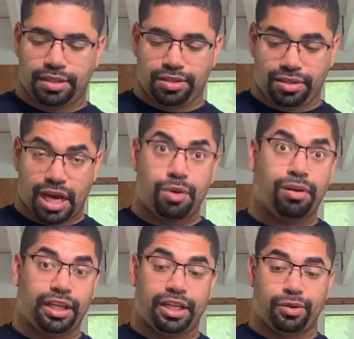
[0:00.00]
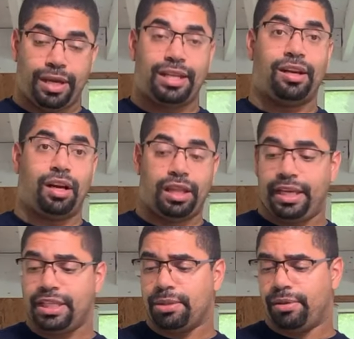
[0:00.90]
generally agreed on
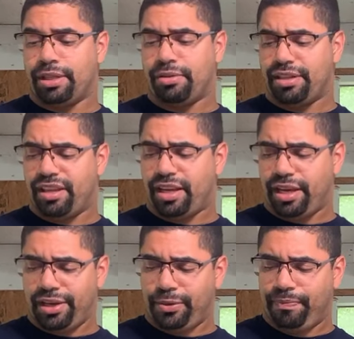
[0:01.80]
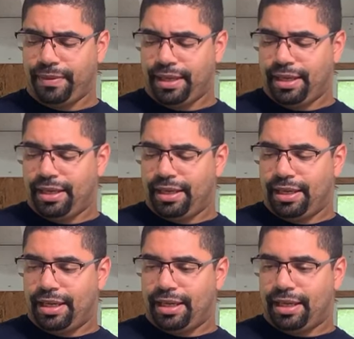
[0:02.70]
this one. So I thought, you know,
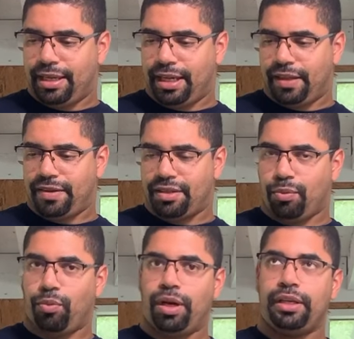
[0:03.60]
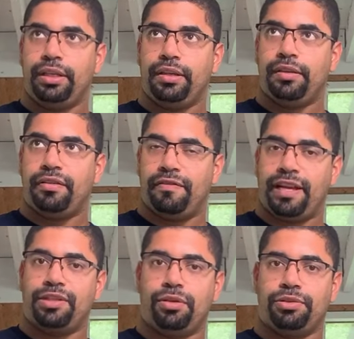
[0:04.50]
this is the one
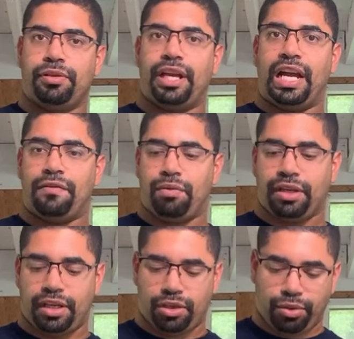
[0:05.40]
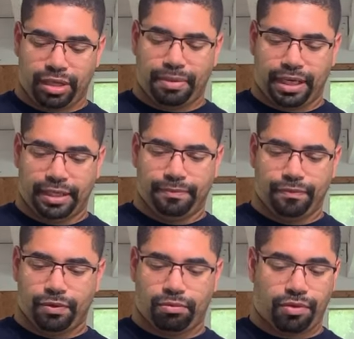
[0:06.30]
Festool drill that everyone can agree upon,
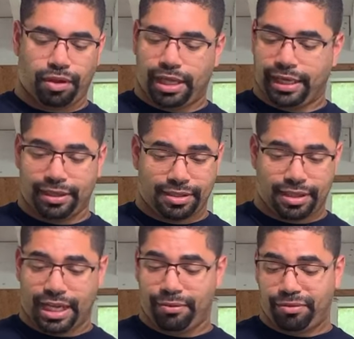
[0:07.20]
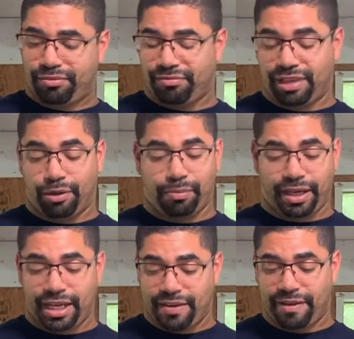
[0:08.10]
where they're like, listen, I won't, I won't buy
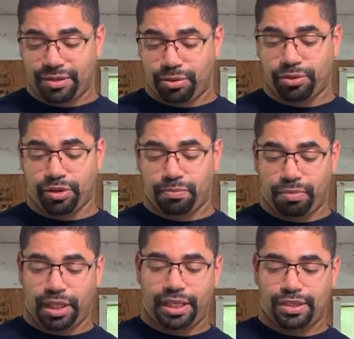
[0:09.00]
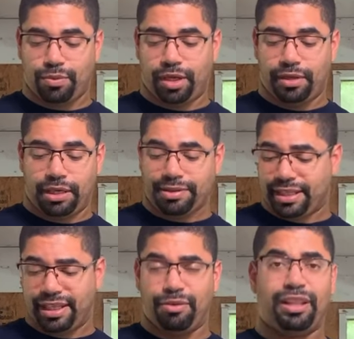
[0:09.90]
any Festool drills but this one. I was like,
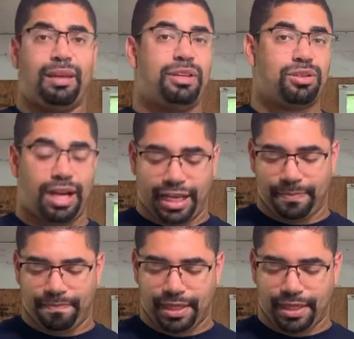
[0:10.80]
you know what, let me try it.